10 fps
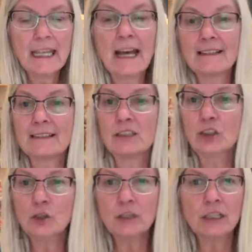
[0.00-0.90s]
Yes,
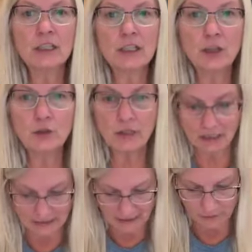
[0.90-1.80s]
you
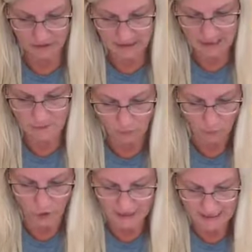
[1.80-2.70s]
can decorate these, but
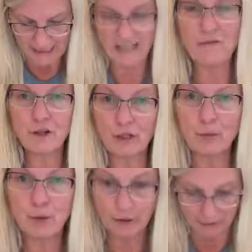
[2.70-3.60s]
we're going to stay very
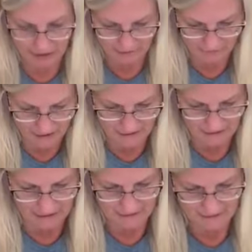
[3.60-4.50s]
primitive on
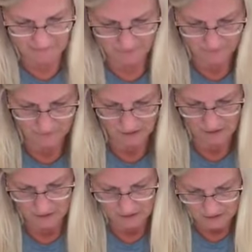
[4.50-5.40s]
these.
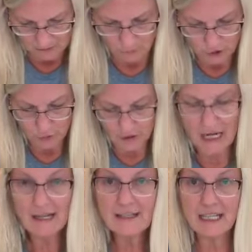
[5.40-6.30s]
When you
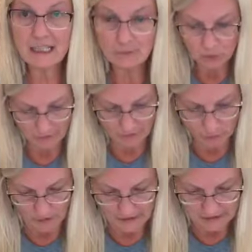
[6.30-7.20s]
guys get them,
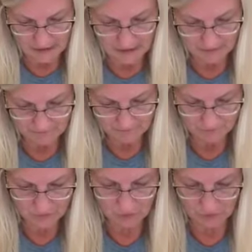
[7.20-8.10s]
whoever wins it
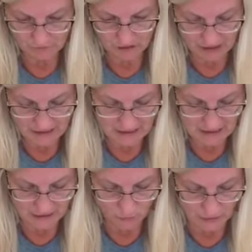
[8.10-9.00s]
or gets
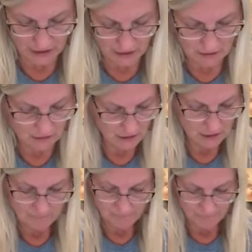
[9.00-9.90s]
it on the wheel,
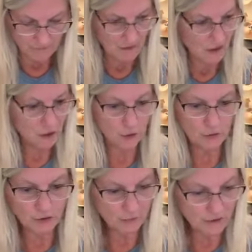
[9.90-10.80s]

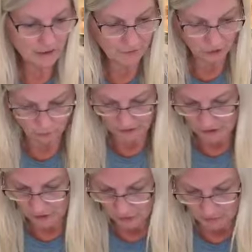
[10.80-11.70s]
you can do whatever you
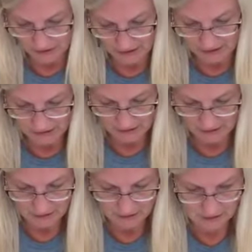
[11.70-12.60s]
want to do with it.